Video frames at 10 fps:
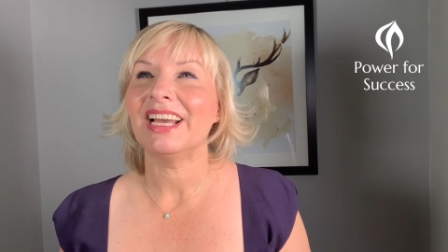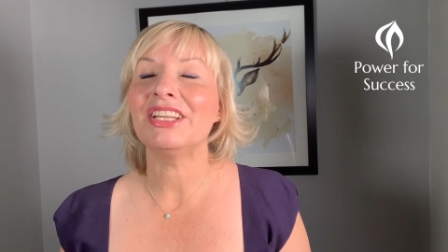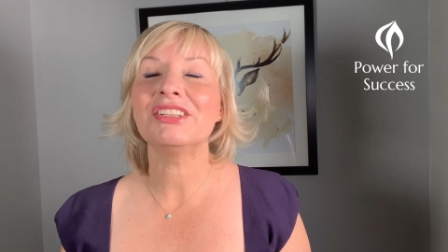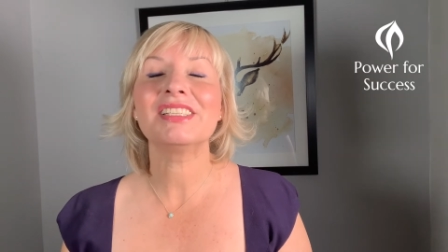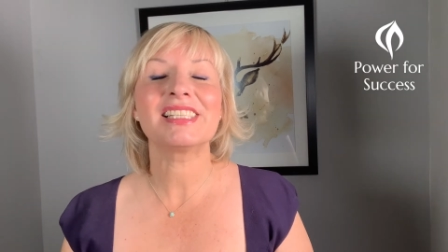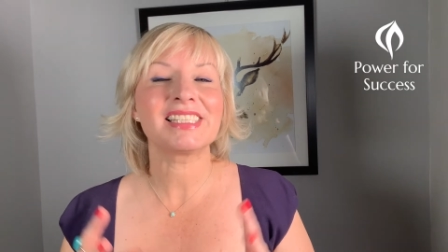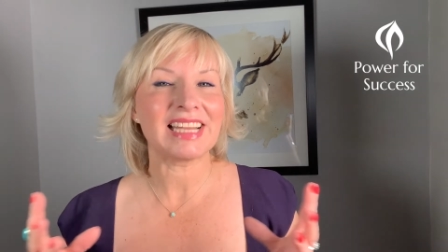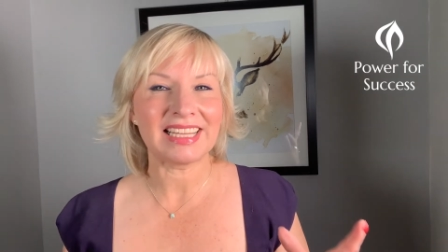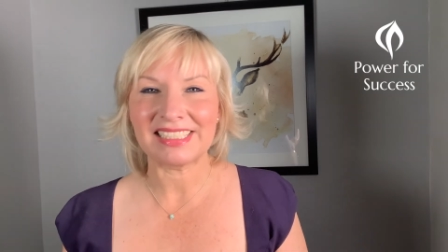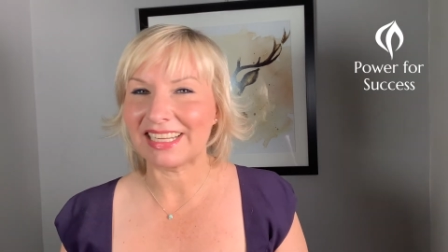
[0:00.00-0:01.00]
an
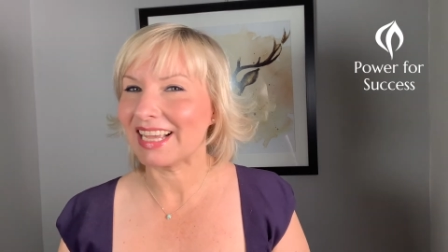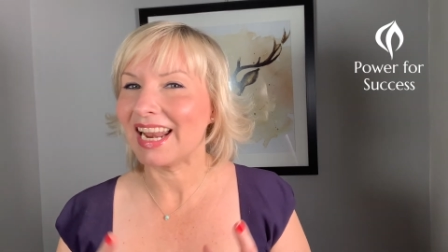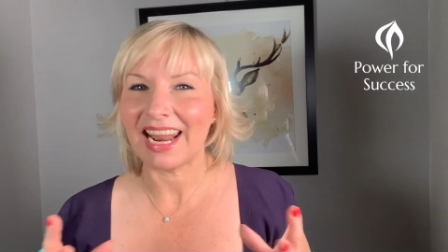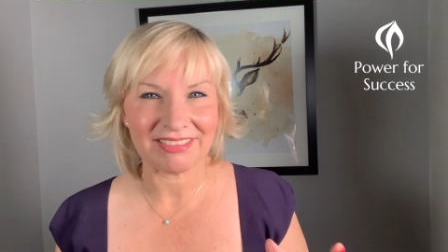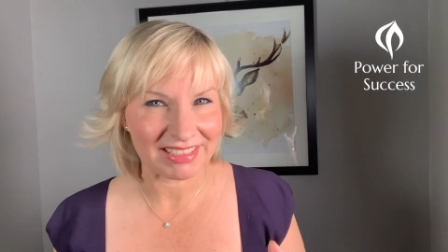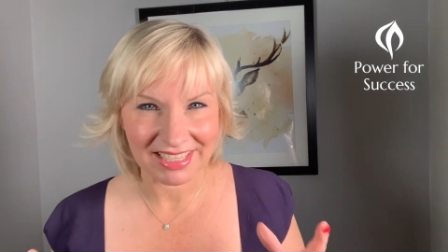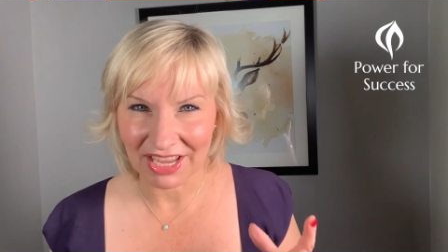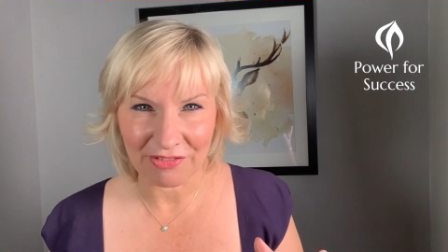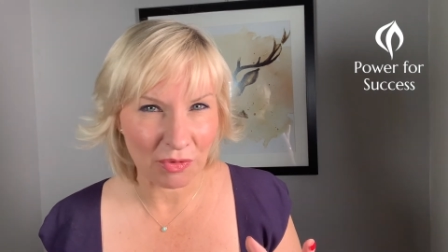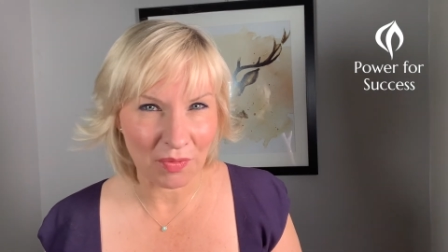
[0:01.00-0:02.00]
understanding,
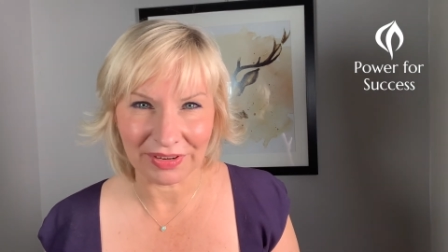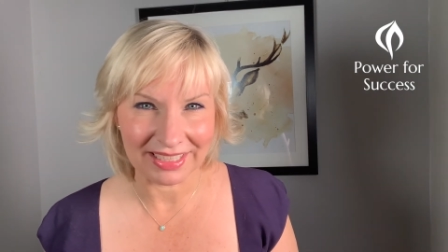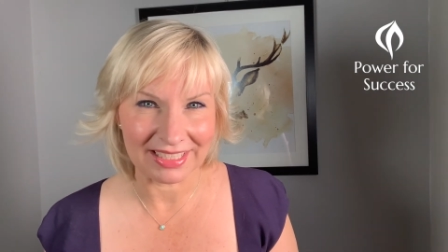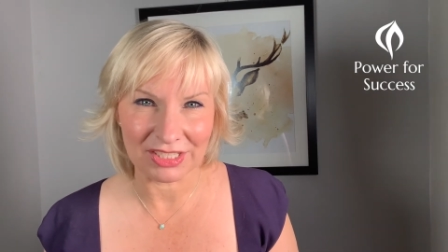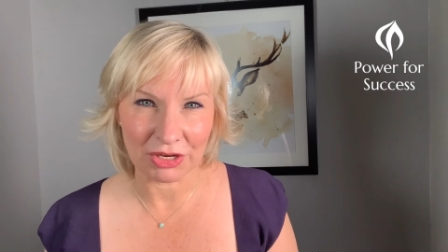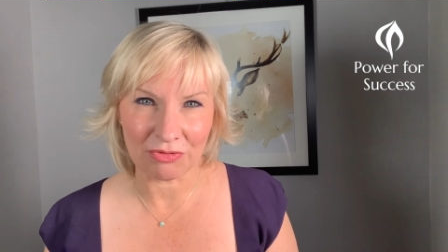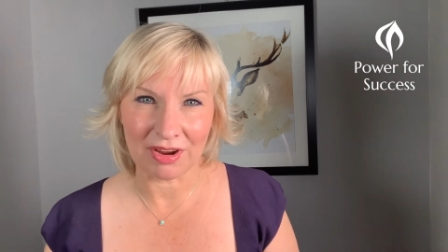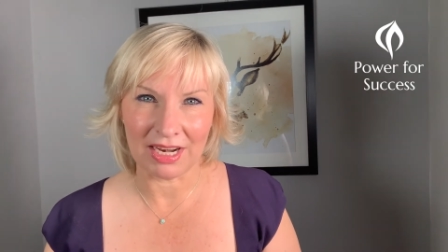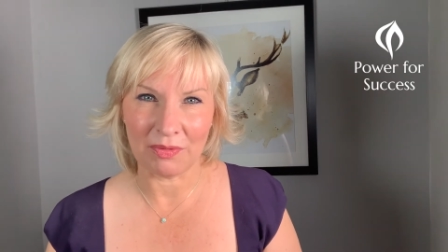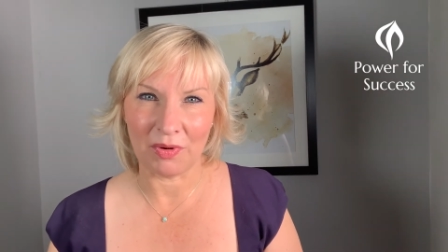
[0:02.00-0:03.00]
clarity over what it is you
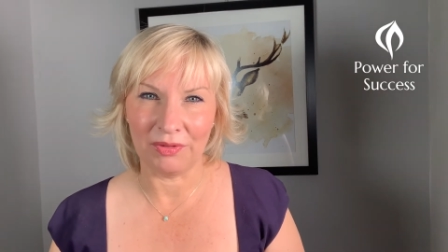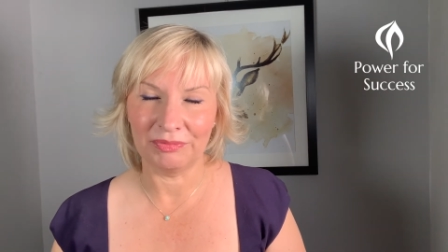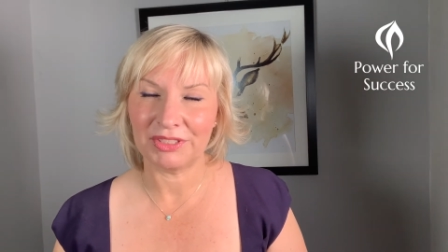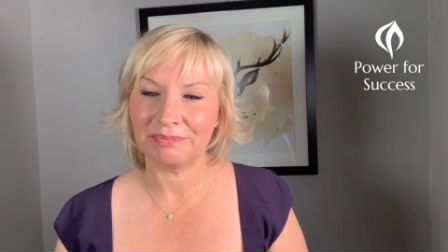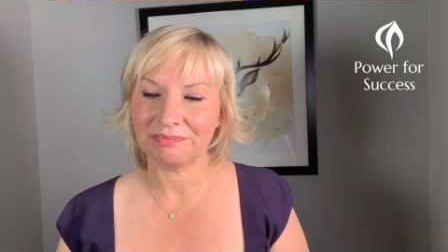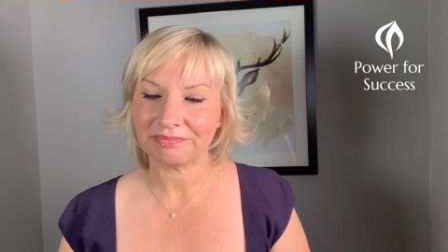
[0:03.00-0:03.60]
really want.